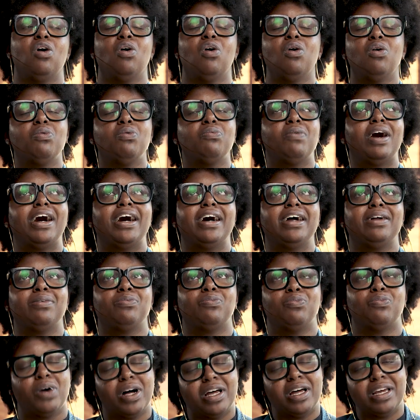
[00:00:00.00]
who I
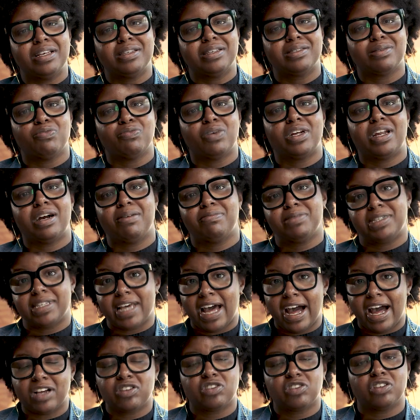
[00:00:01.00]
was and what I was
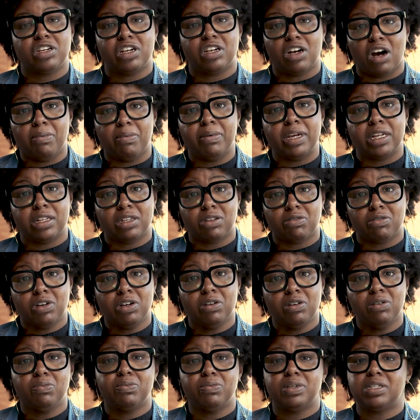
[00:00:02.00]
actually going
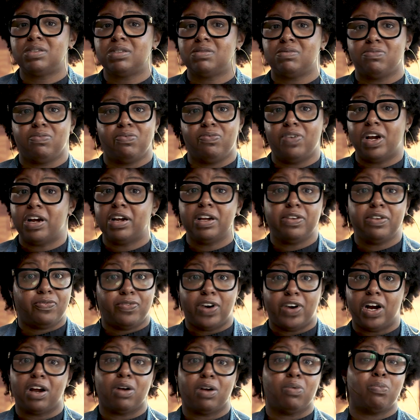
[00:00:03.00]
through was very
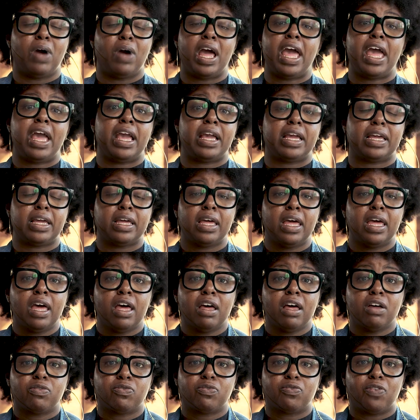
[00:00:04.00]
far away
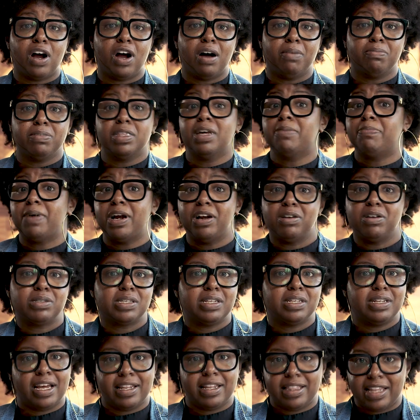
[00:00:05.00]
from the
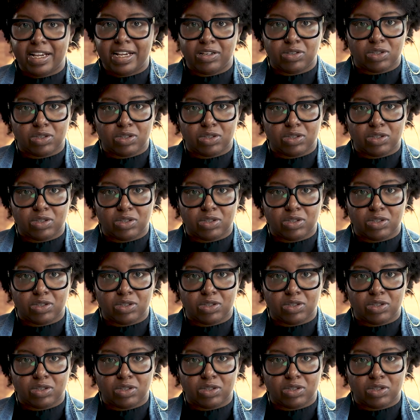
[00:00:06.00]
person that they